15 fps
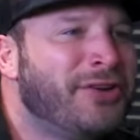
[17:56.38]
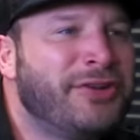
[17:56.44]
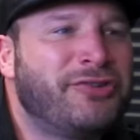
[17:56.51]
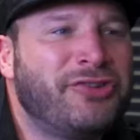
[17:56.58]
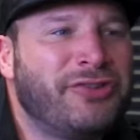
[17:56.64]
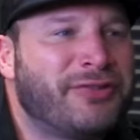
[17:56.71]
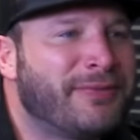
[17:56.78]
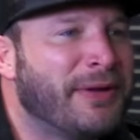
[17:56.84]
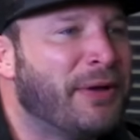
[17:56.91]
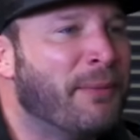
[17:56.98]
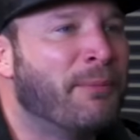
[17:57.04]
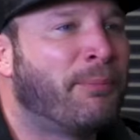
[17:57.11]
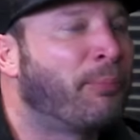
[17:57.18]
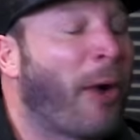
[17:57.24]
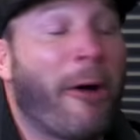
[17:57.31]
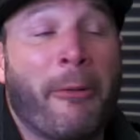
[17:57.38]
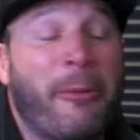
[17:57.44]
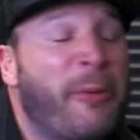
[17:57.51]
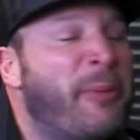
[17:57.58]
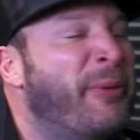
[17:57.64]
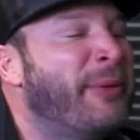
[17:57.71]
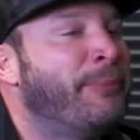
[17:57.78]
Just
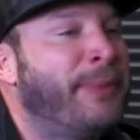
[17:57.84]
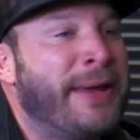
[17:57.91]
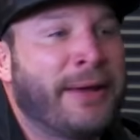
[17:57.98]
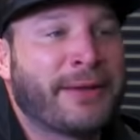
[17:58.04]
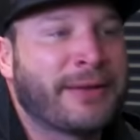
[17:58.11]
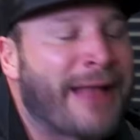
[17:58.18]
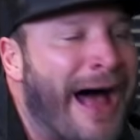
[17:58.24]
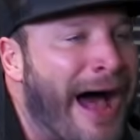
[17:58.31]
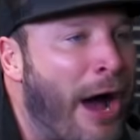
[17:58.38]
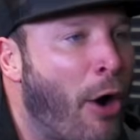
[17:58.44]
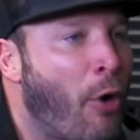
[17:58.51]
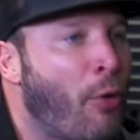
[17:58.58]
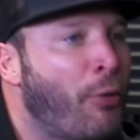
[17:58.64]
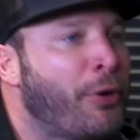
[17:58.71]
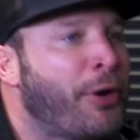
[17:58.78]
probably being loud,